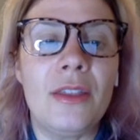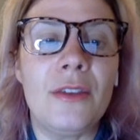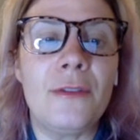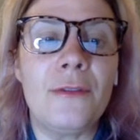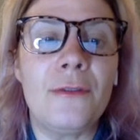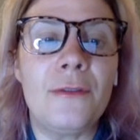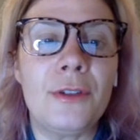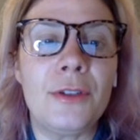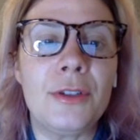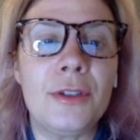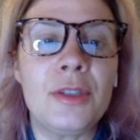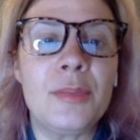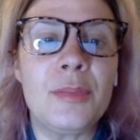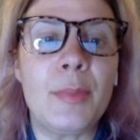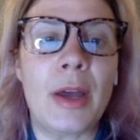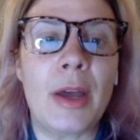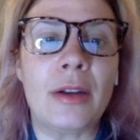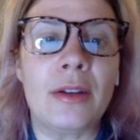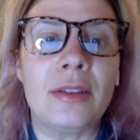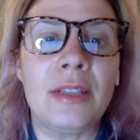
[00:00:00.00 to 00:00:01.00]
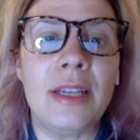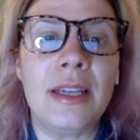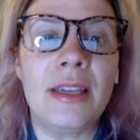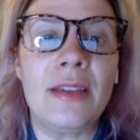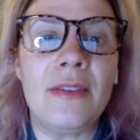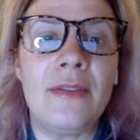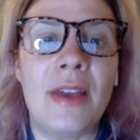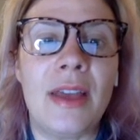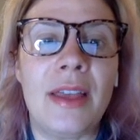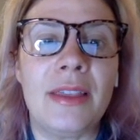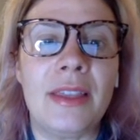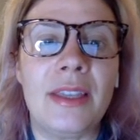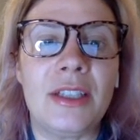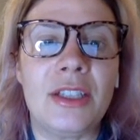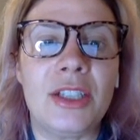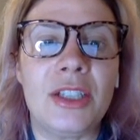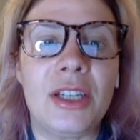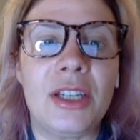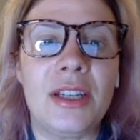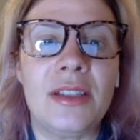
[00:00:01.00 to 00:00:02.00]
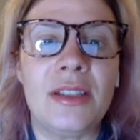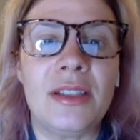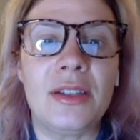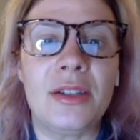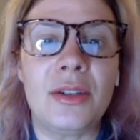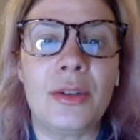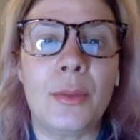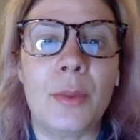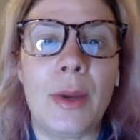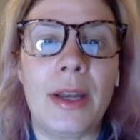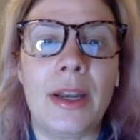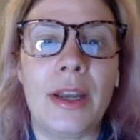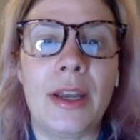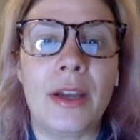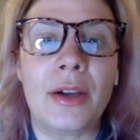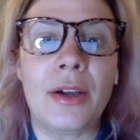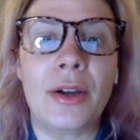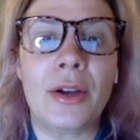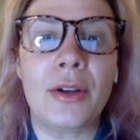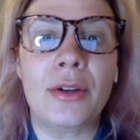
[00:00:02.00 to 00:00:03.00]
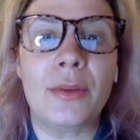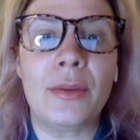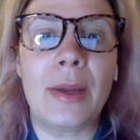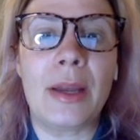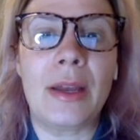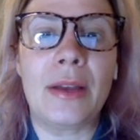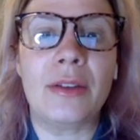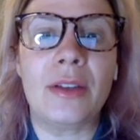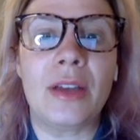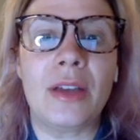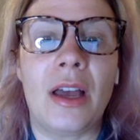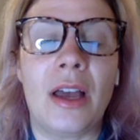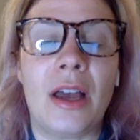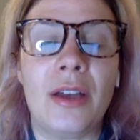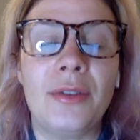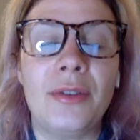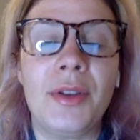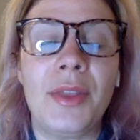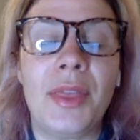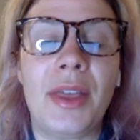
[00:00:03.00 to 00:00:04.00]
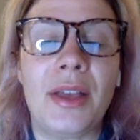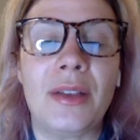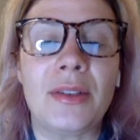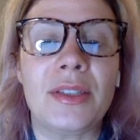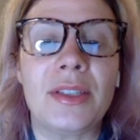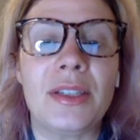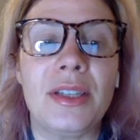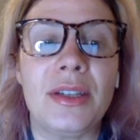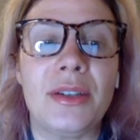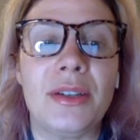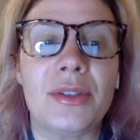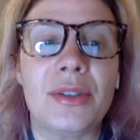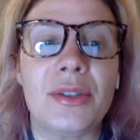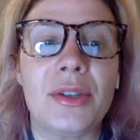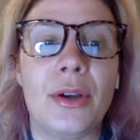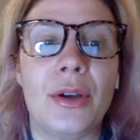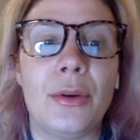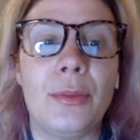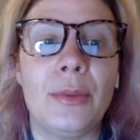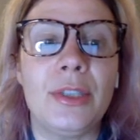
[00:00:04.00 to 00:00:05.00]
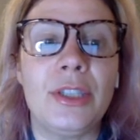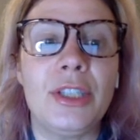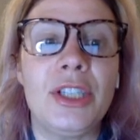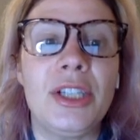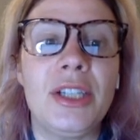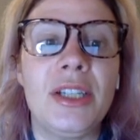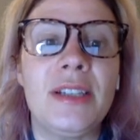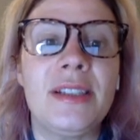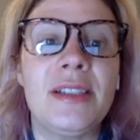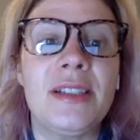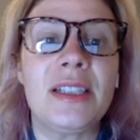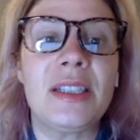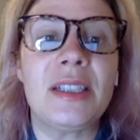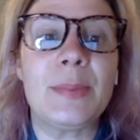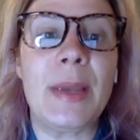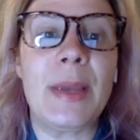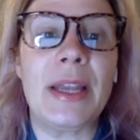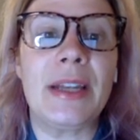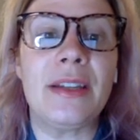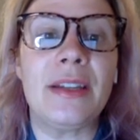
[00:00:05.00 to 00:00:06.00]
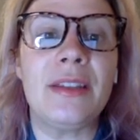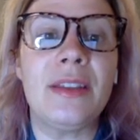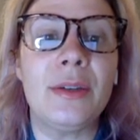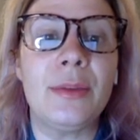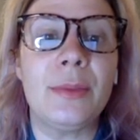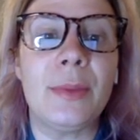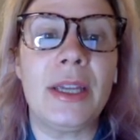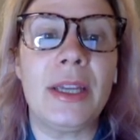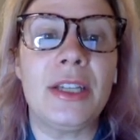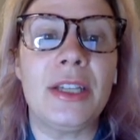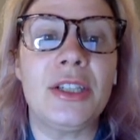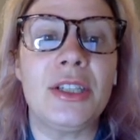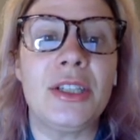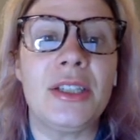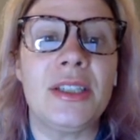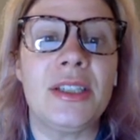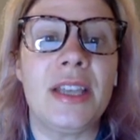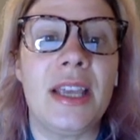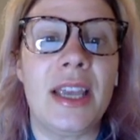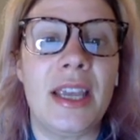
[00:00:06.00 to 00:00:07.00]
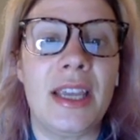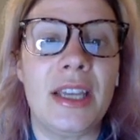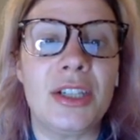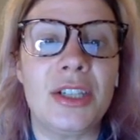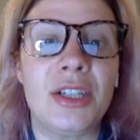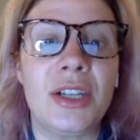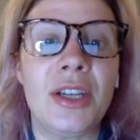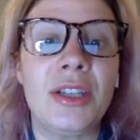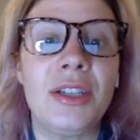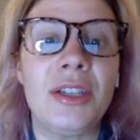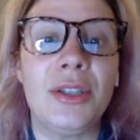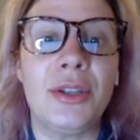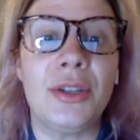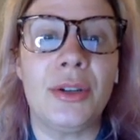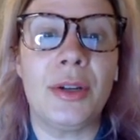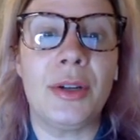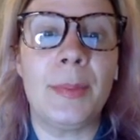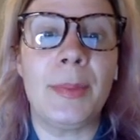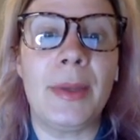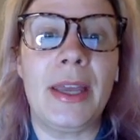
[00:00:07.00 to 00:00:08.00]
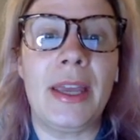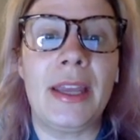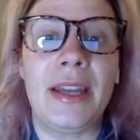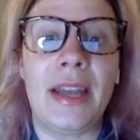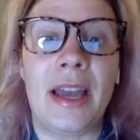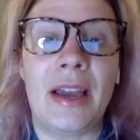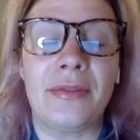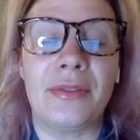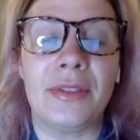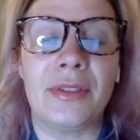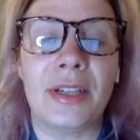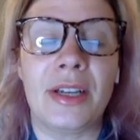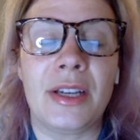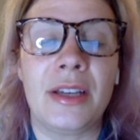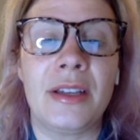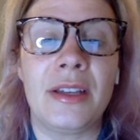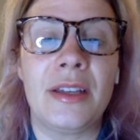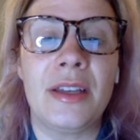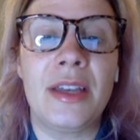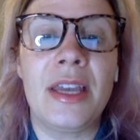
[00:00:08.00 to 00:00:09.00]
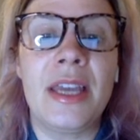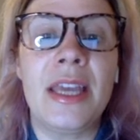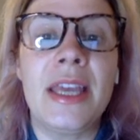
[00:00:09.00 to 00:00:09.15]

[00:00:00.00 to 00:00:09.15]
The first bottleneck event that cheetahs underwent occurred around 100,000 years ago when cheetahs expanded their range into Asia, Europe, and Africa.